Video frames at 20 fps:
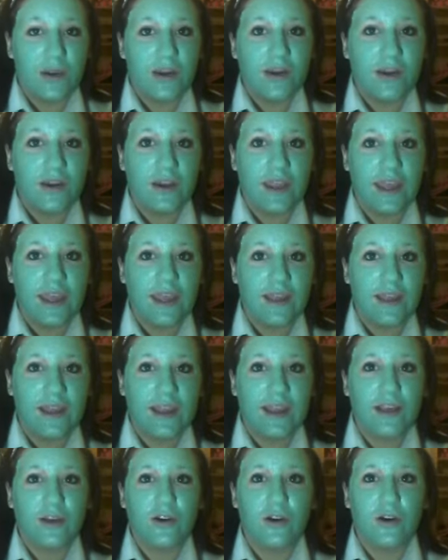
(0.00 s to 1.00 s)
and
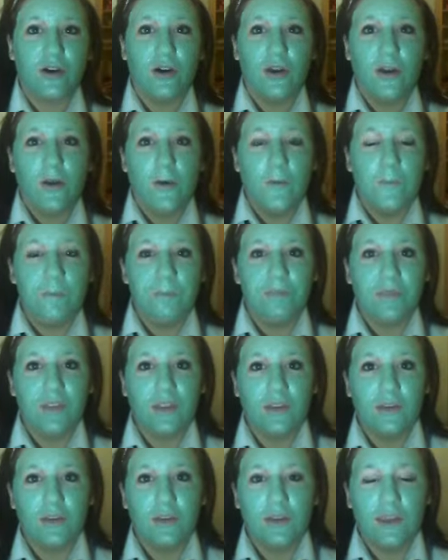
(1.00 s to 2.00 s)

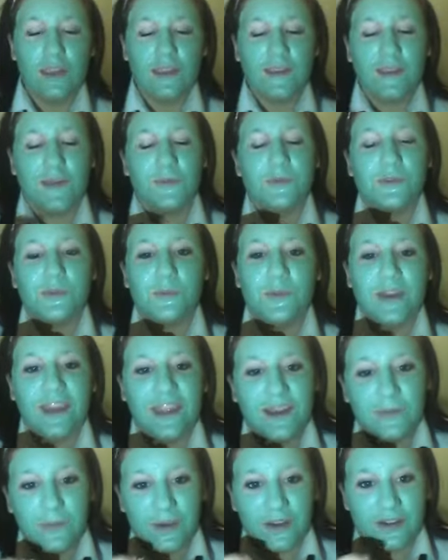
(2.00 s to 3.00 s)
it was
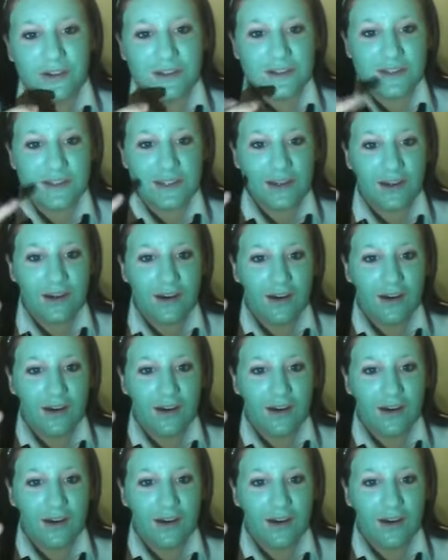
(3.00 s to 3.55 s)
weird because